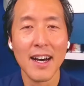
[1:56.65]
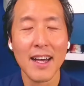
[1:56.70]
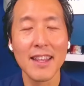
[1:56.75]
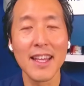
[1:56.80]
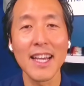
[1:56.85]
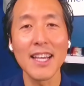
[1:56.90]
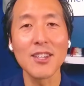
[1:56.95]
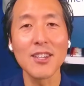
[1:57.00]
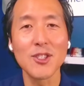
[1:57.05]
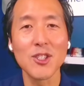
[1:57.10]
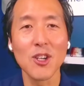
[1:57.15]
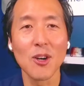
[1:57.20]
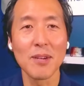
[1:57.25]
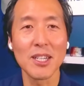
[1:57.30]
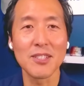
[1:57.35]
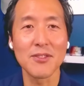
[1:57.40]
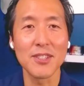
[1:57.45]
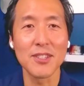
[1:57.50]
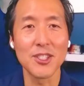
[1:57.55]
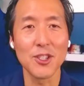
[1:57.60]
Thank you so
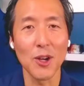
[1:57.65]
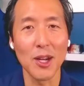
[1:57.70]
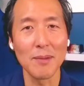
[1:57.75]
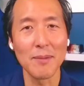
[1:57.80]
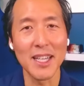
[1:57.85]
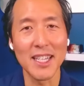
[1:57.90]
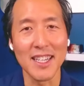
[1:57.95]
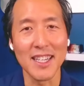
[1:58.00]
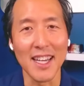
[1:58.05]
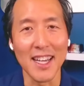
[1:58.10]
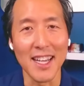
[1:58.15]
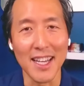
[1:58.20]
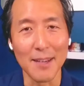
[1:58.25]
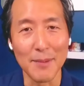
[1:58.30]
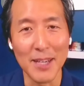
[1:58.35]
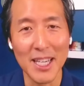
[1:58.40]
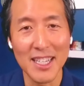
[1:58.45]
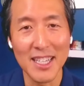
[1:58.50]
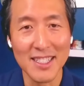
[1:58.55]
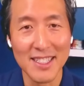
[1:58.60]
much for joining me today, Amy.